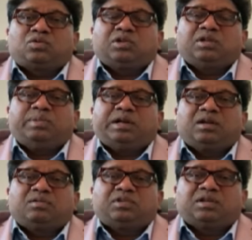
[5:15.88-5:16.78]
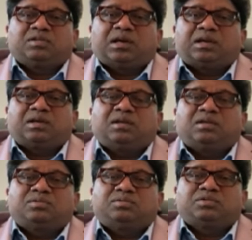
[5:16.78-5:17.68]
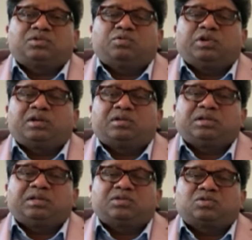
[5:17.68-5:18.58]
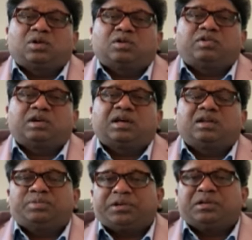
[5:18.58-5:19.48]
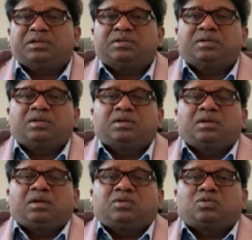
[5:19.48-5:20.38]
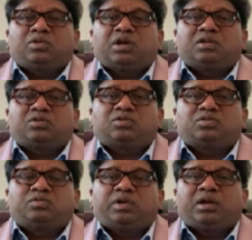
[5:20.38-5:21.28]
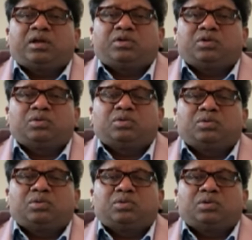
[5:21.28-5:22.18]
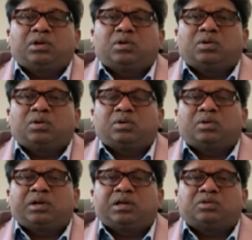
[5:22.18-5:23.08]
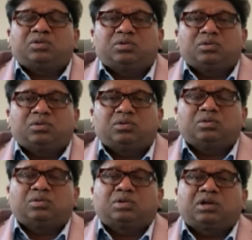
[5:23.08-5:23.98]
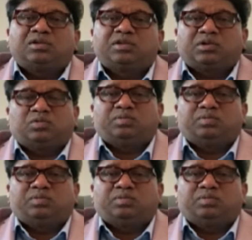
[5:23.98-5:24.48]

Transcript: So in the middle of the cycle, so where it is called fertile period. So that's where you, you know, get to conceive